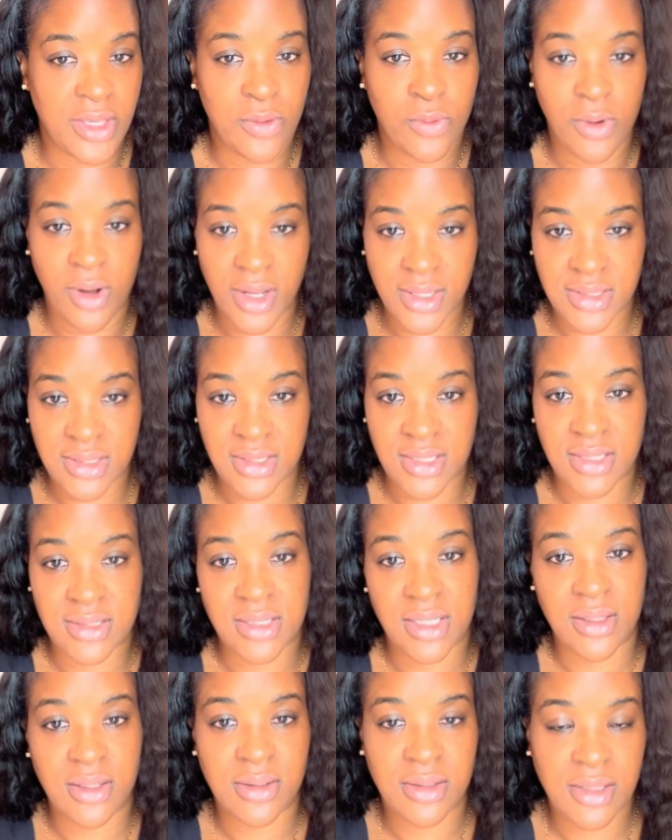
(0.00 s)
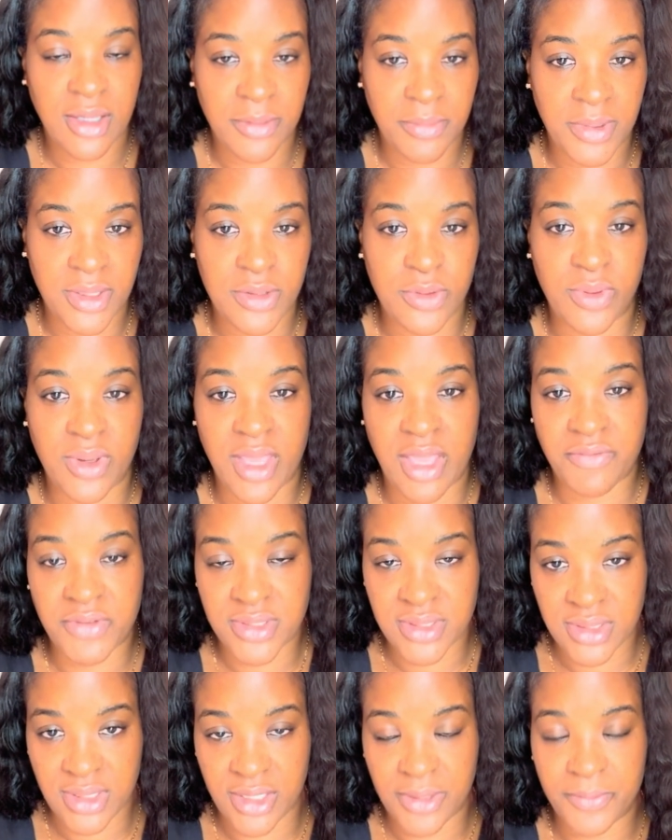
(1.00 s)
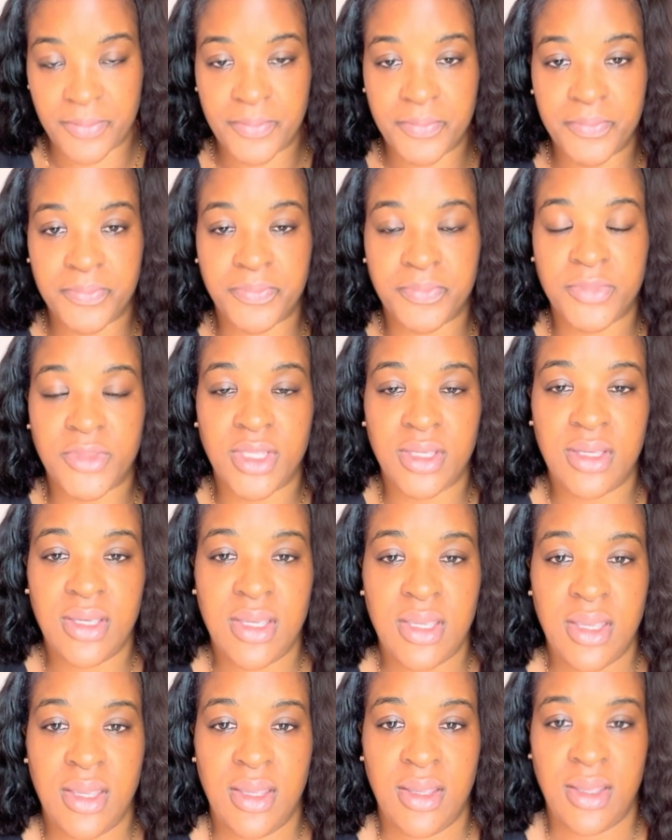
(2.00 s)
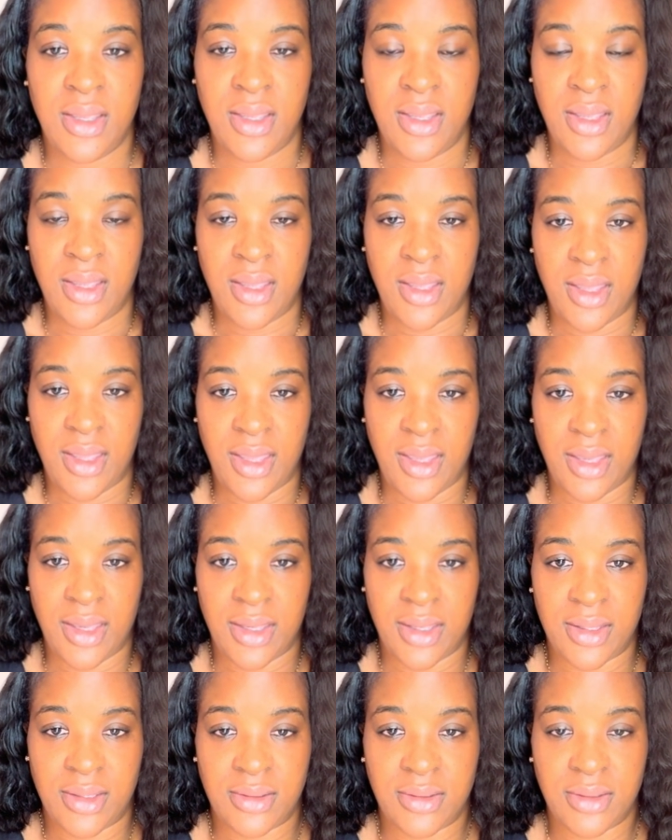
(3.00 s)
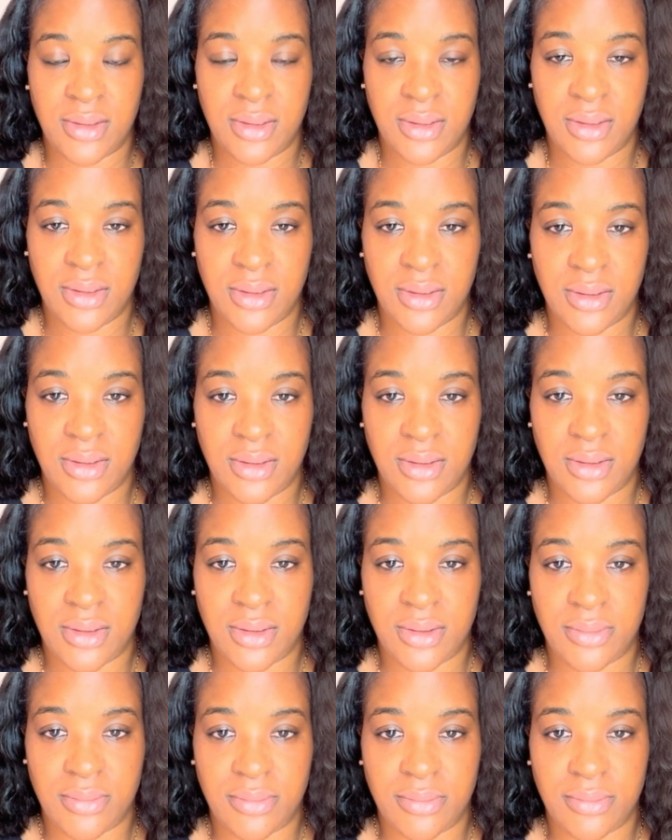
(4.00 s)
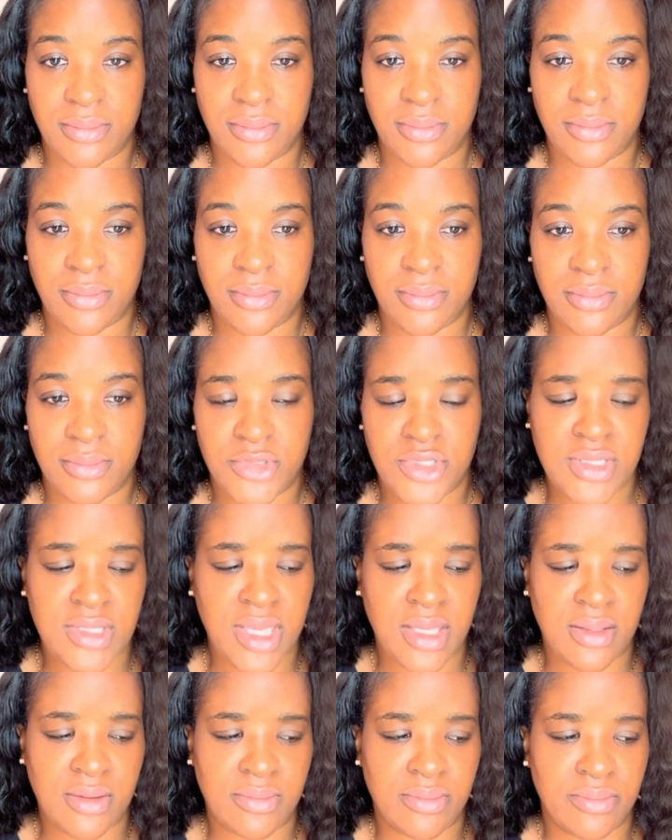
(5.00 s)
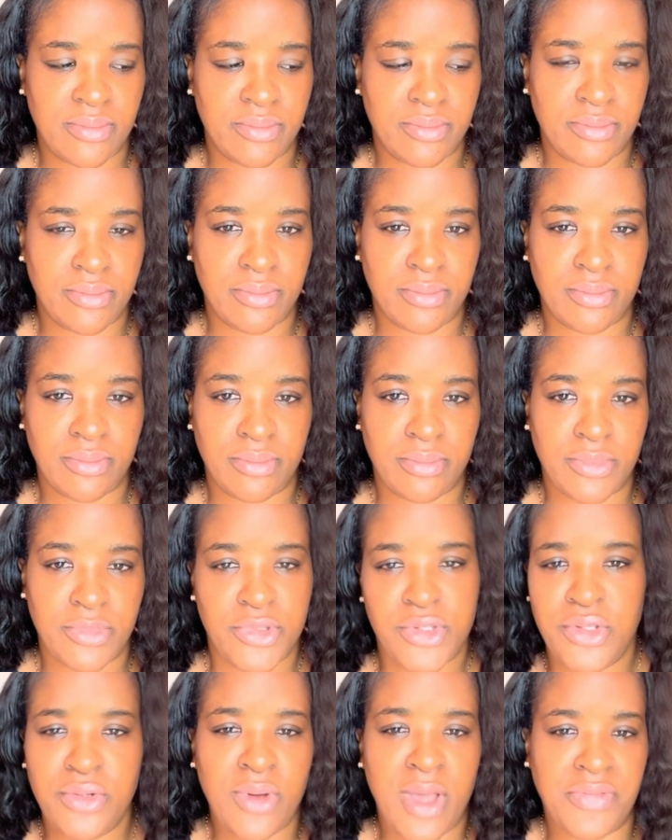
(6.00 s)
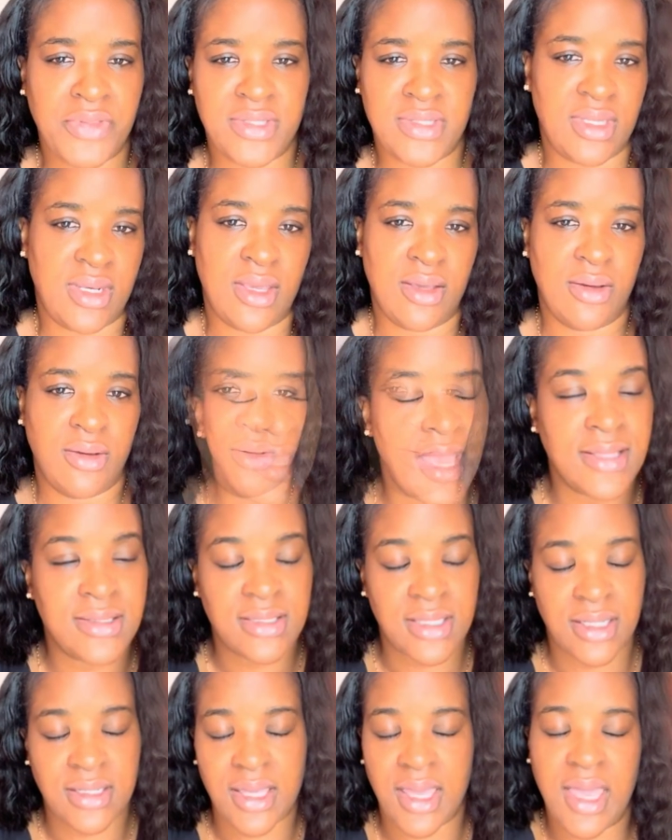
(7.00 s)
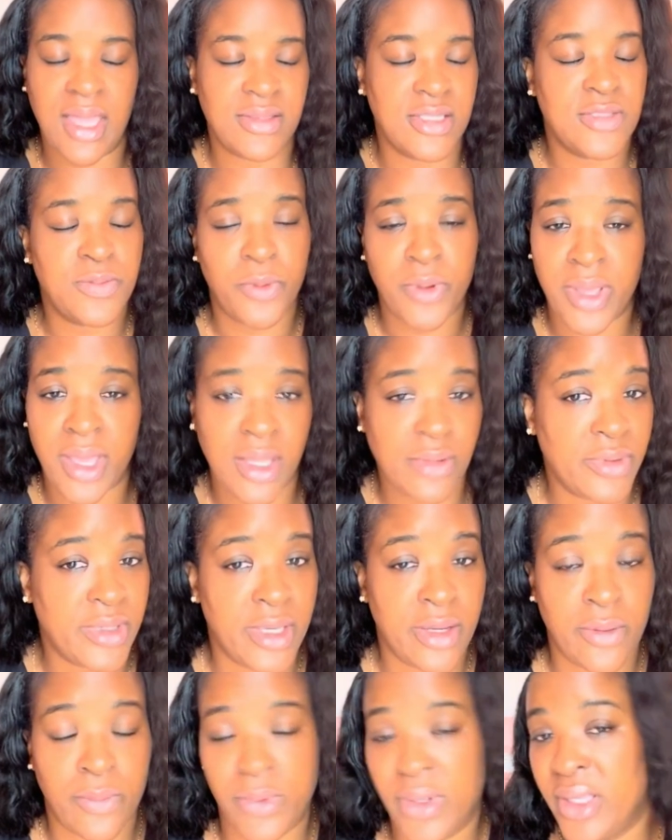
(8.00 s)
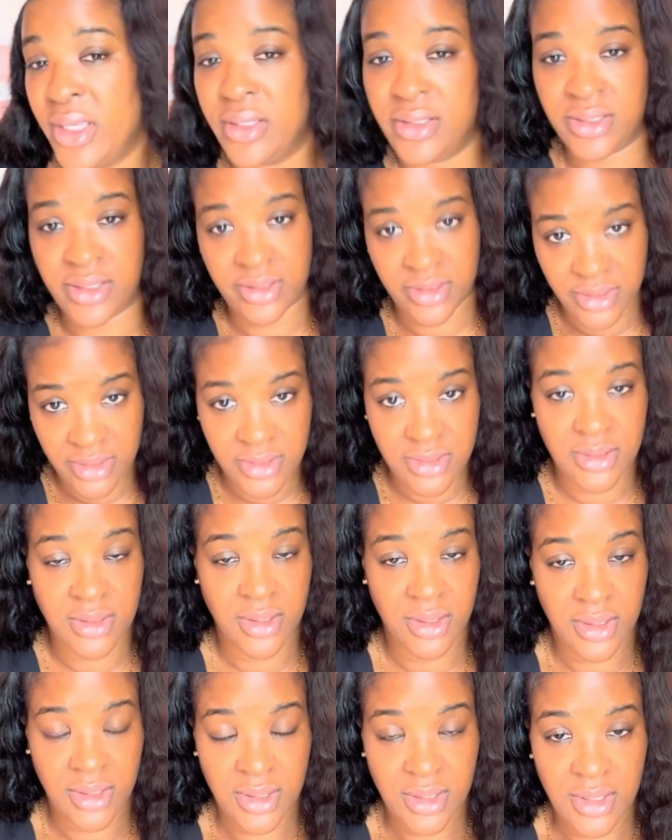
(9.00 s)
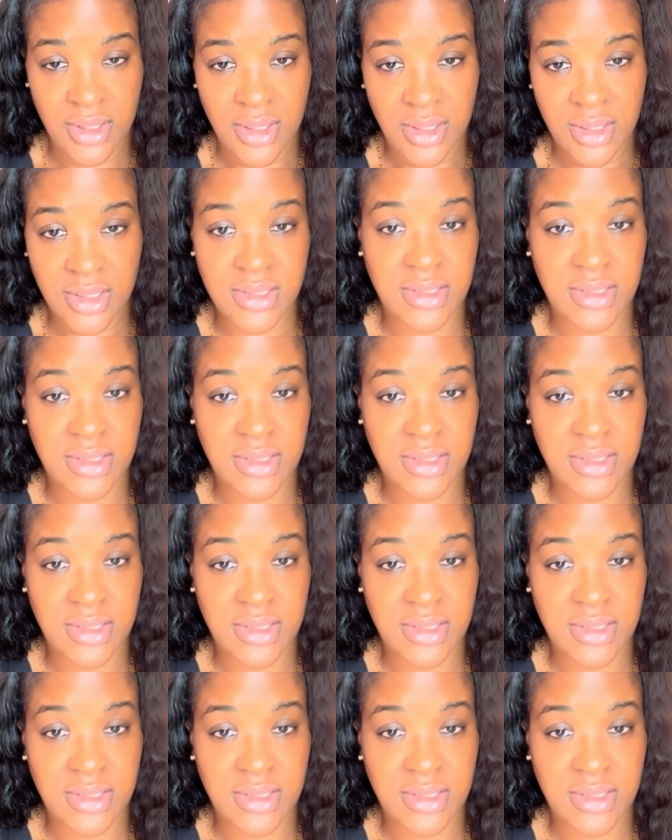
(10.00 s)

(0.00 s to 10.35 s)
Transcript: walks in, I said, come in, you can have a seat. And she's like, you don't have to sit down. I said, at this point, I don't care what he does. Because